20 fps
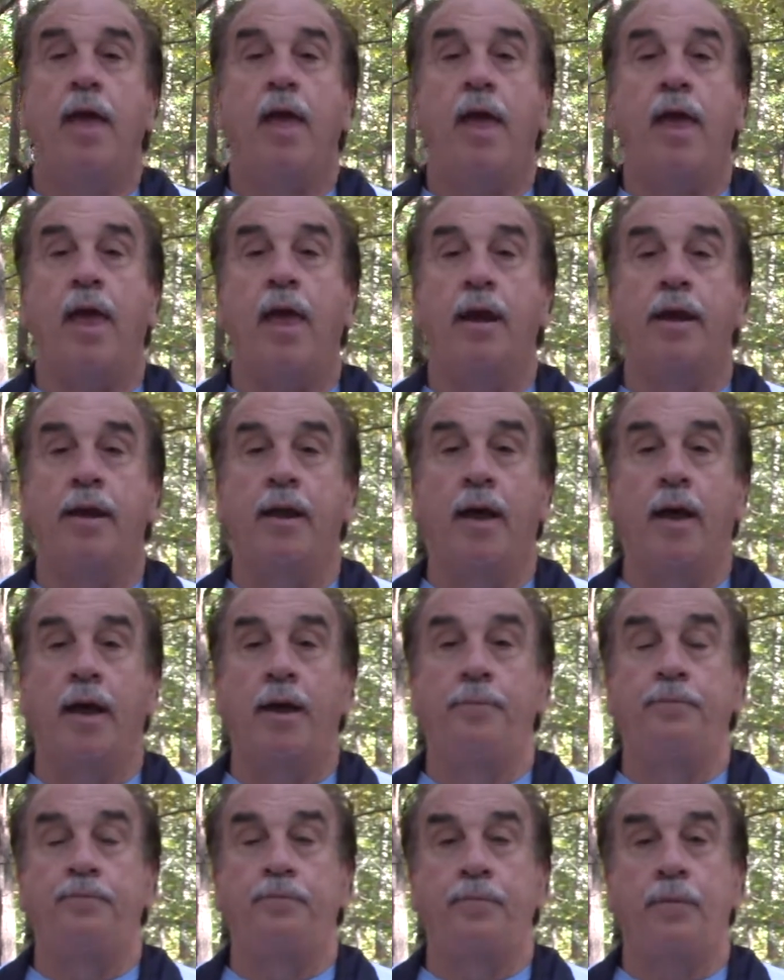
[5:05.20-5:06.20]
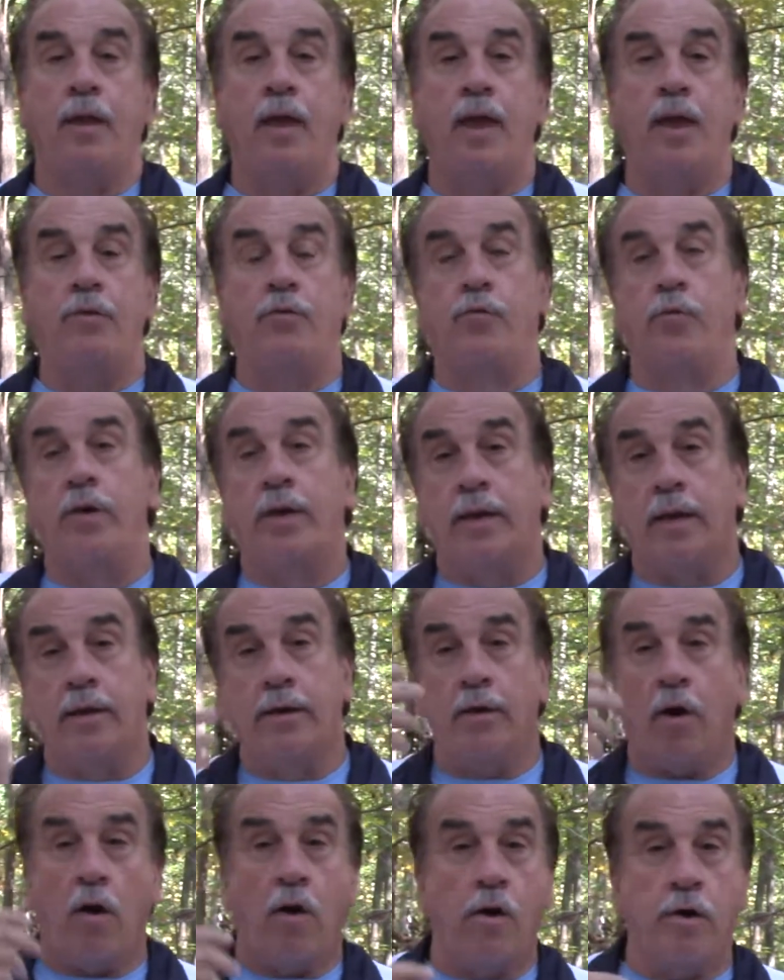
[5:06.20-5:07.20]
and uh, and
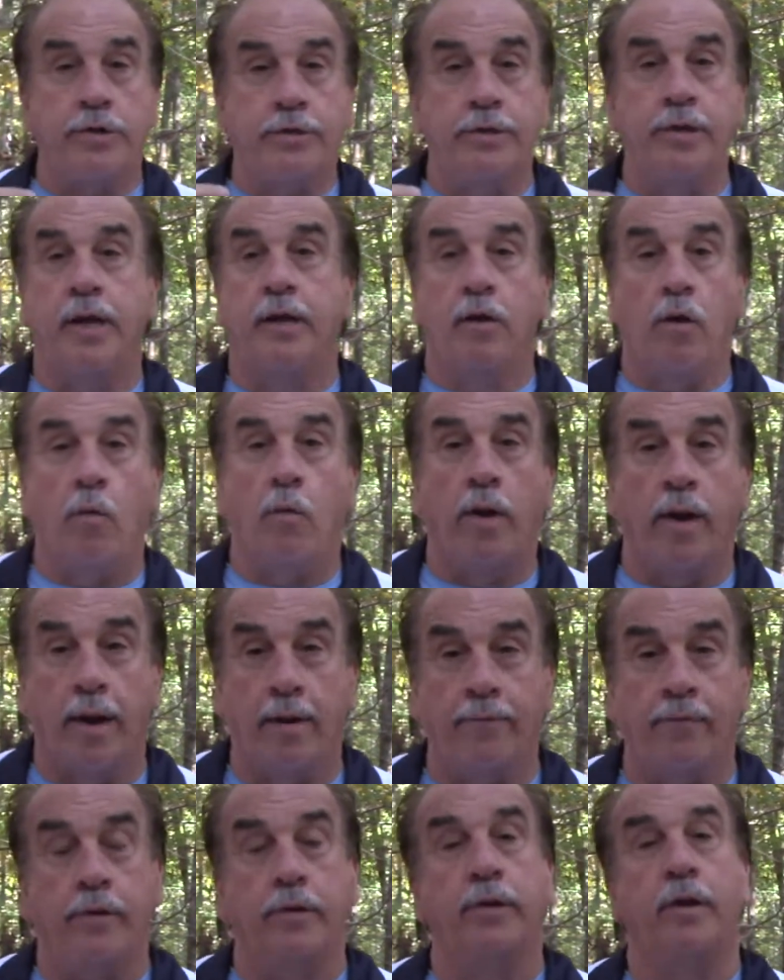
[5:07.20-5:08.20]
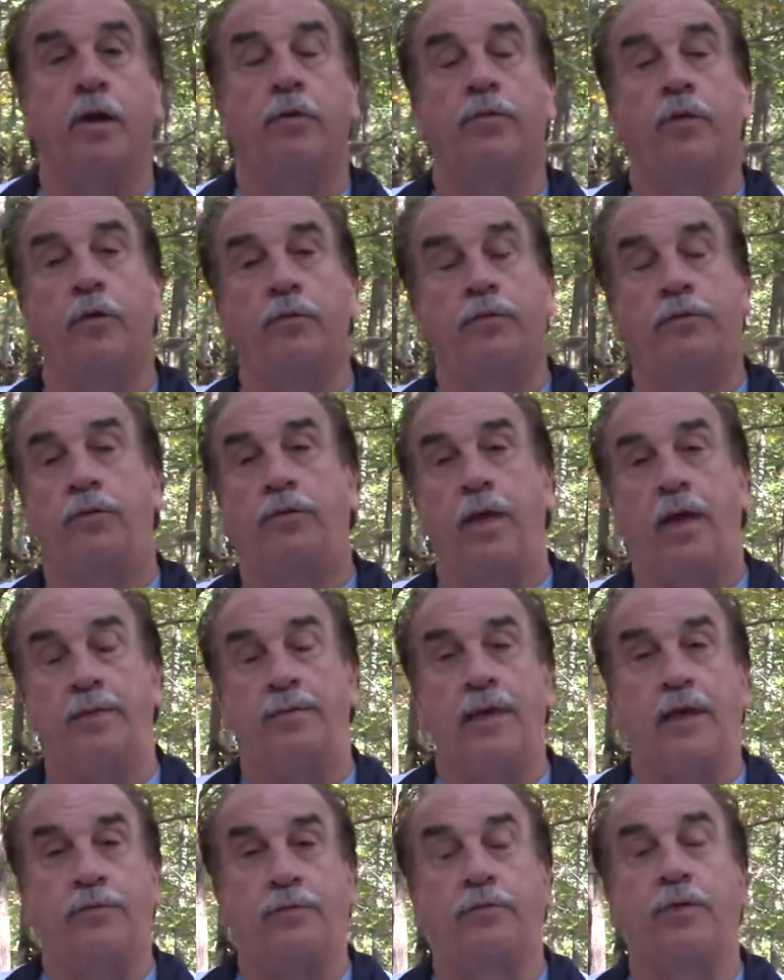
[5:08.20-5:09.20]
drinking arsenic or whatever. You know, those that,
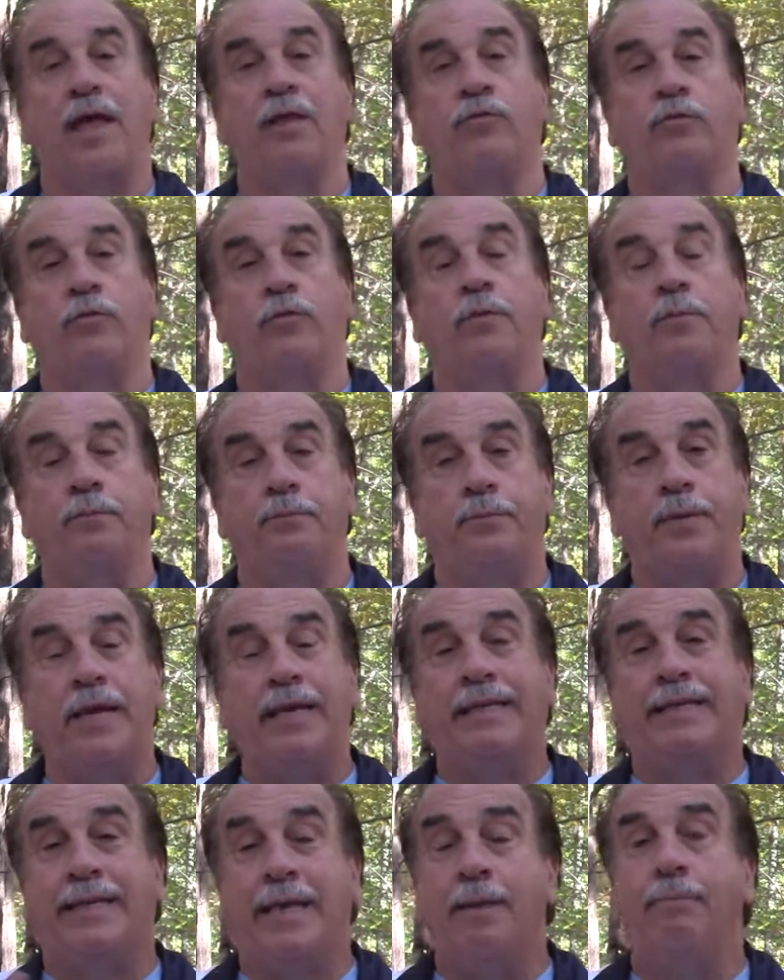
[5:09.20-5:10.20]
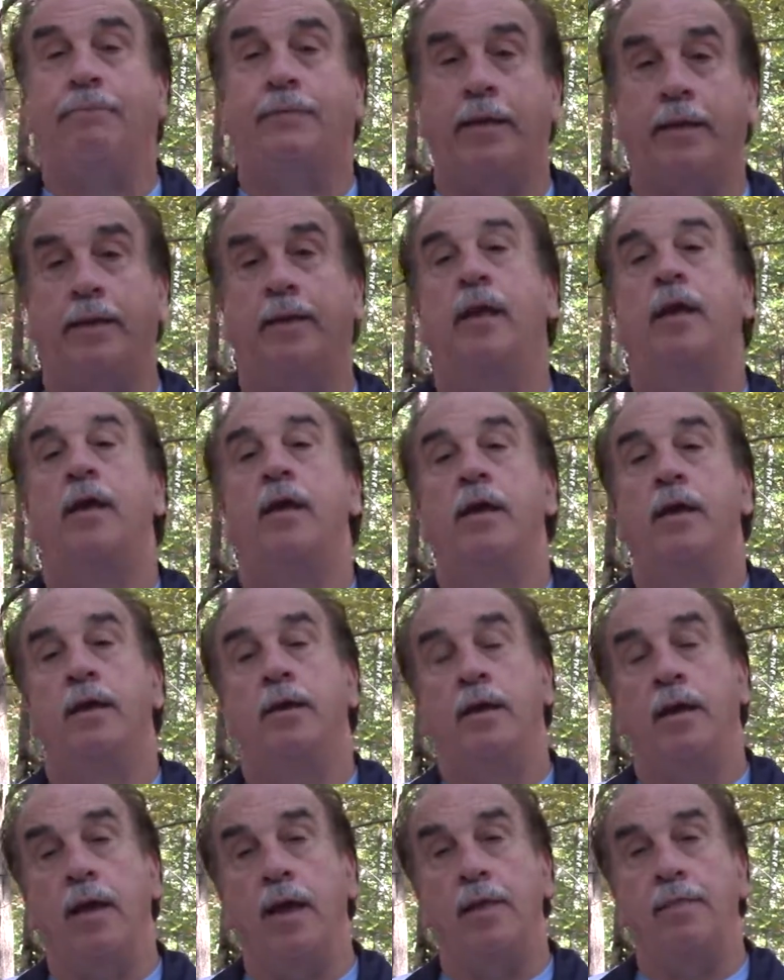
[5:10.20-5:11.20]
that's that's being tempting,
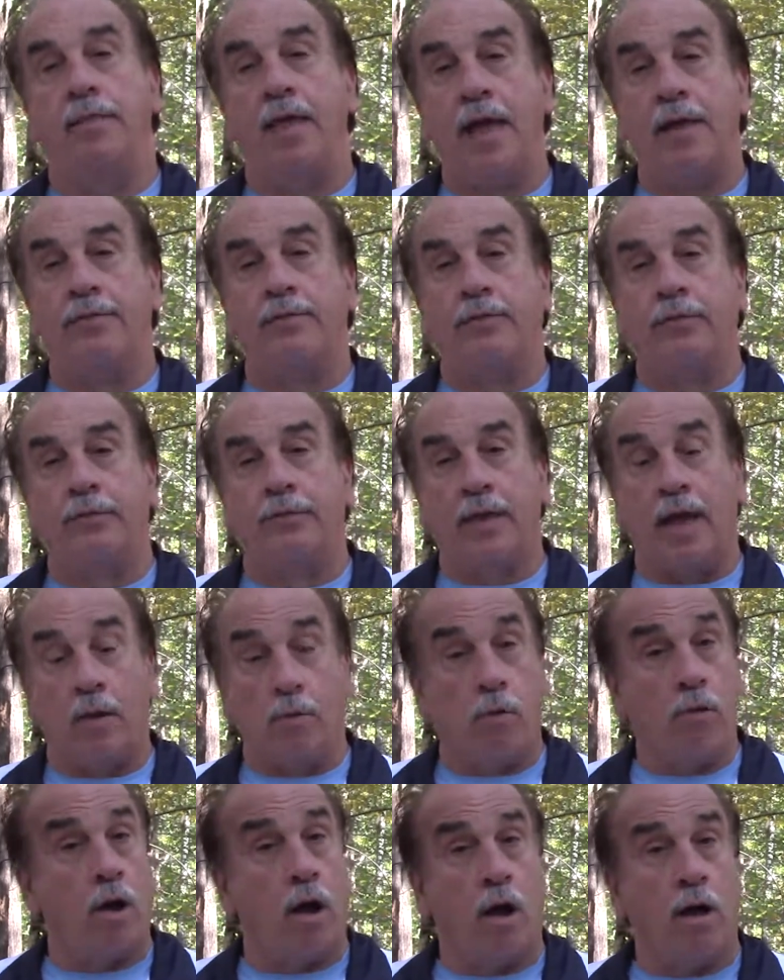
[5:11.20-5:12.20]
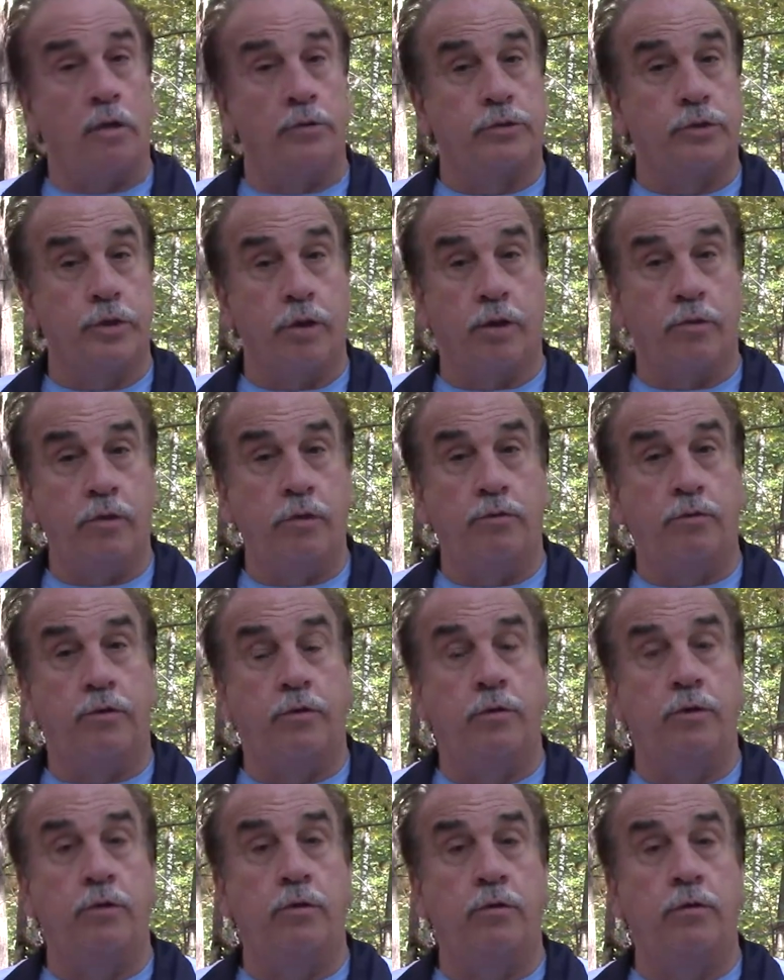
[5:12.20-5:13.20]
and that's that will cause you know you
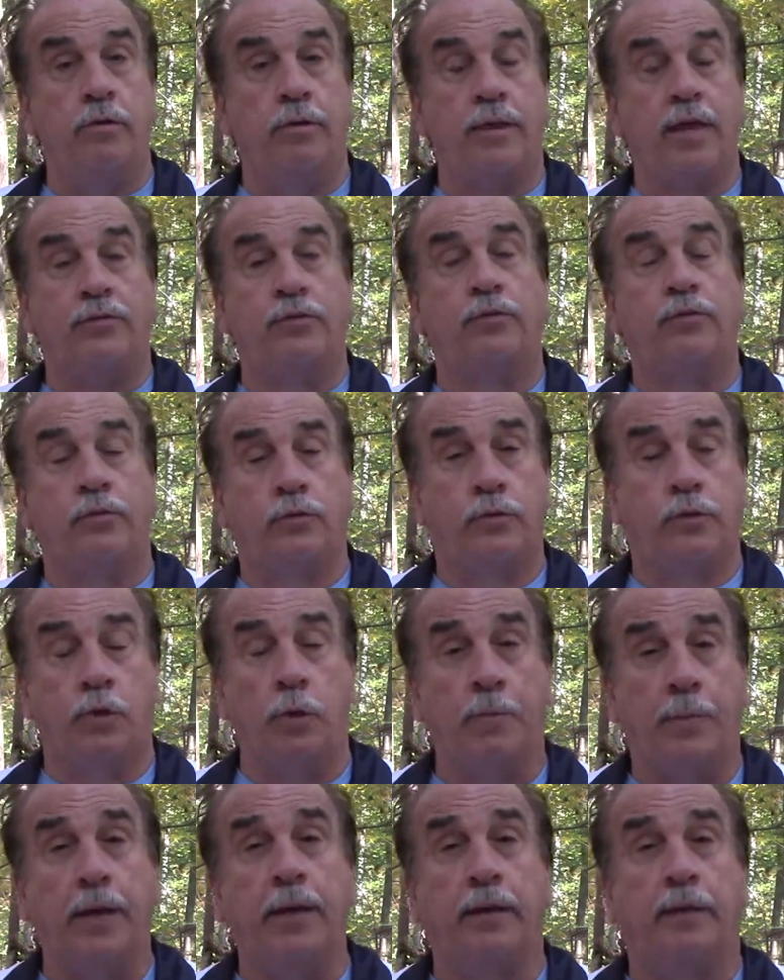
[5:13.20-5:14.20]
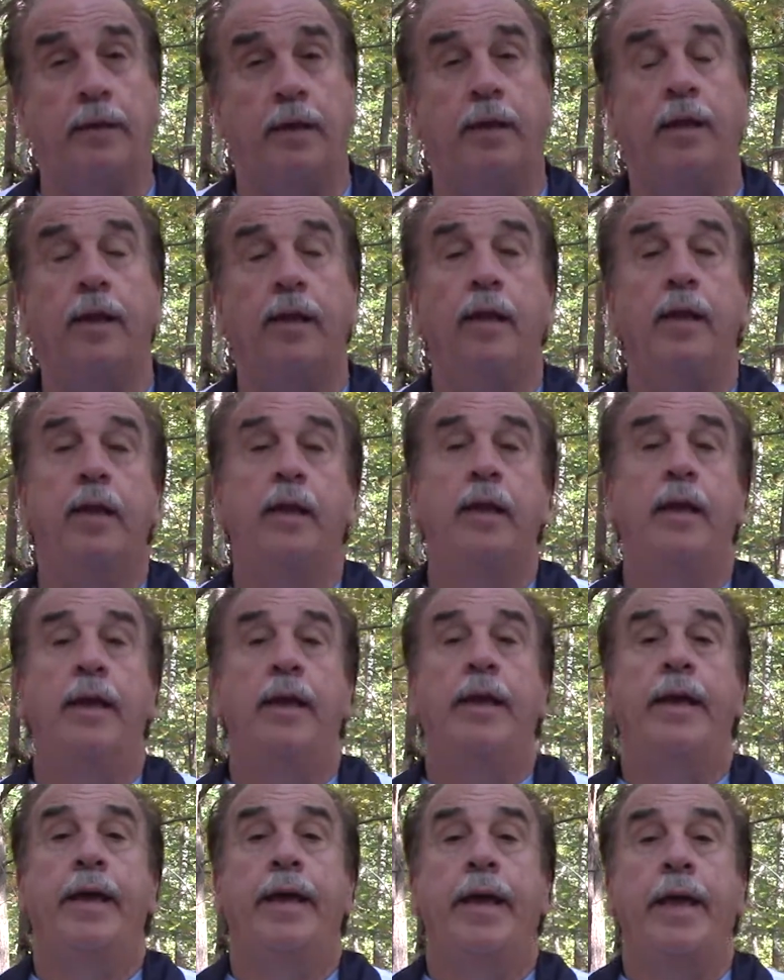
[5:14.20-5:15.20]
you that's stupidity,
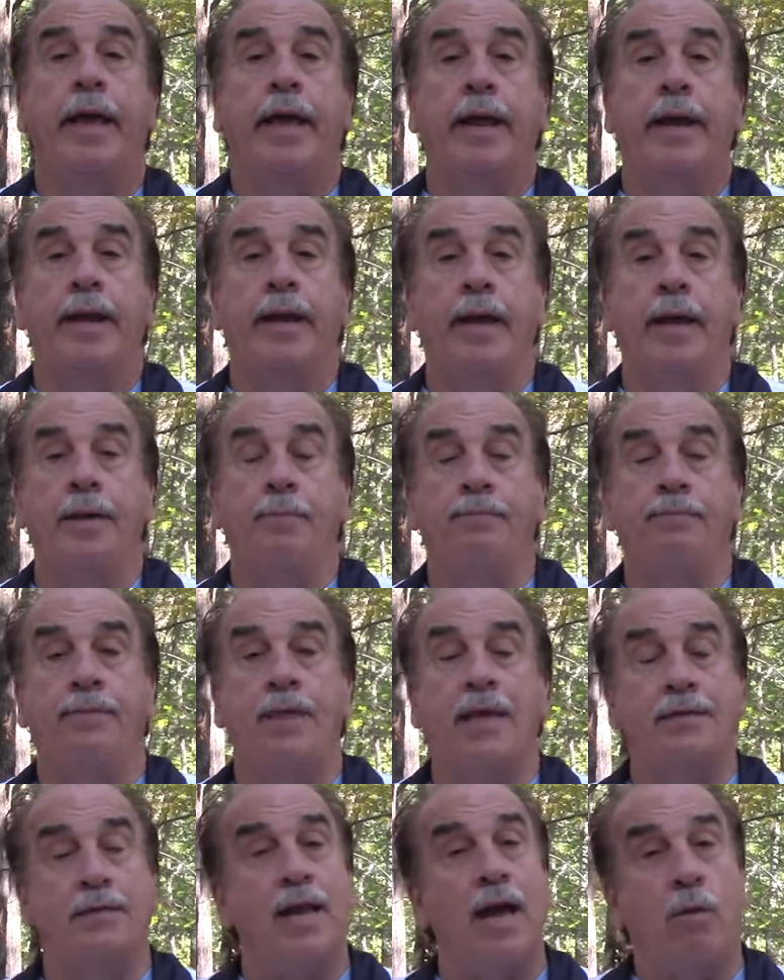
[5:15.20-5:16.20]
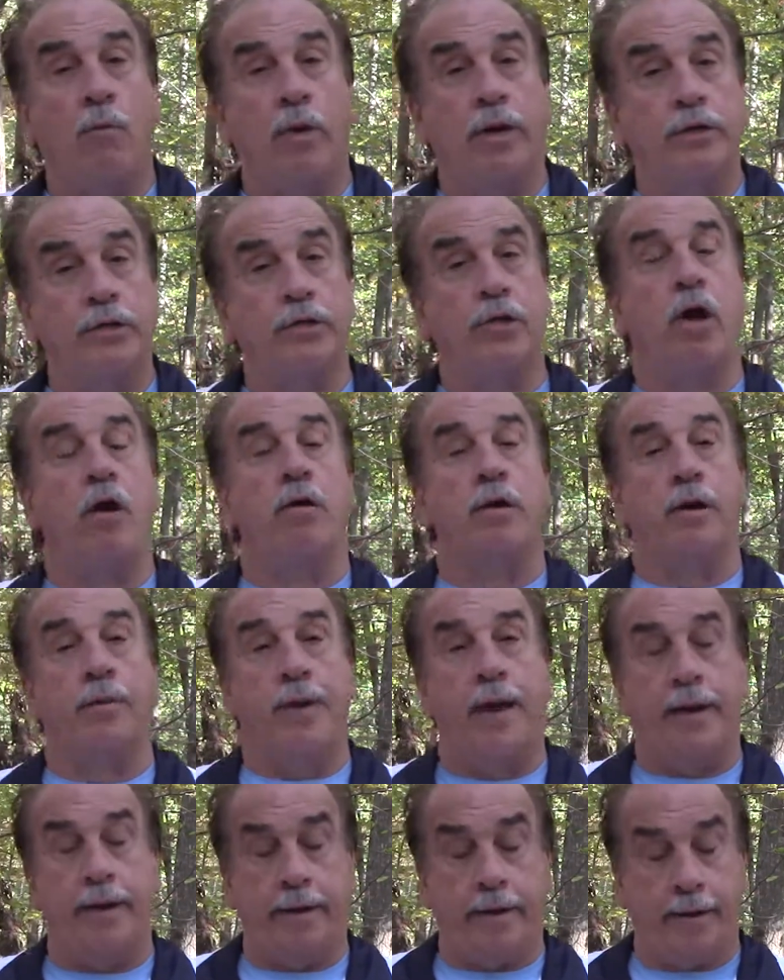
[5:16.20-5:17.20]
and uh, that's not what it's talking
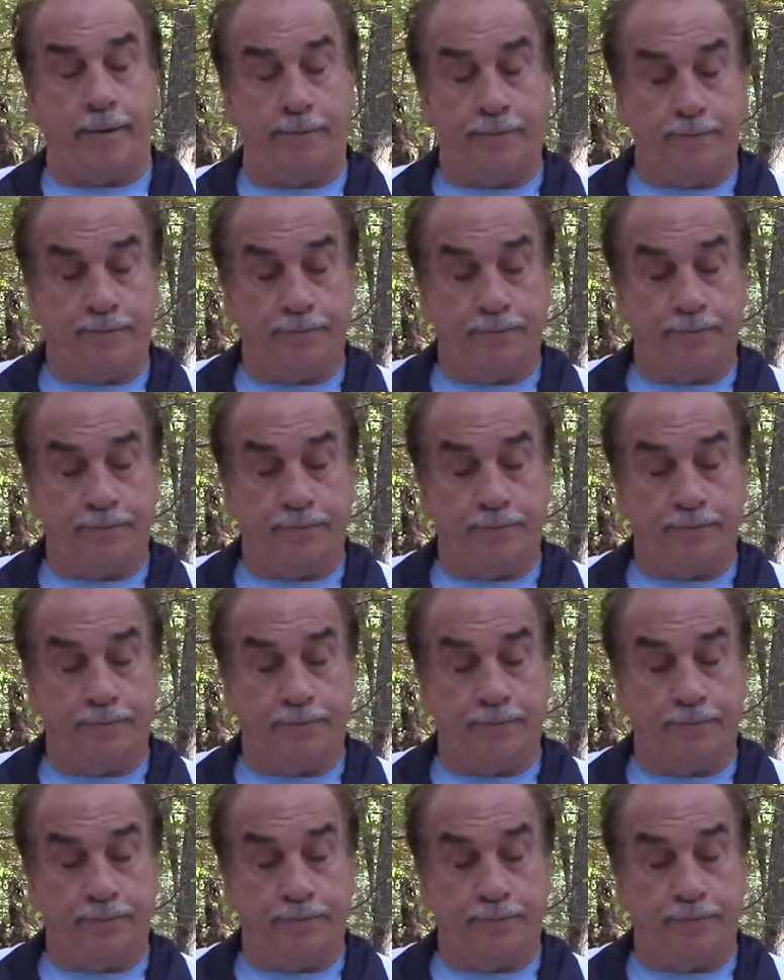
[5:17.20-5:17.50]
about here.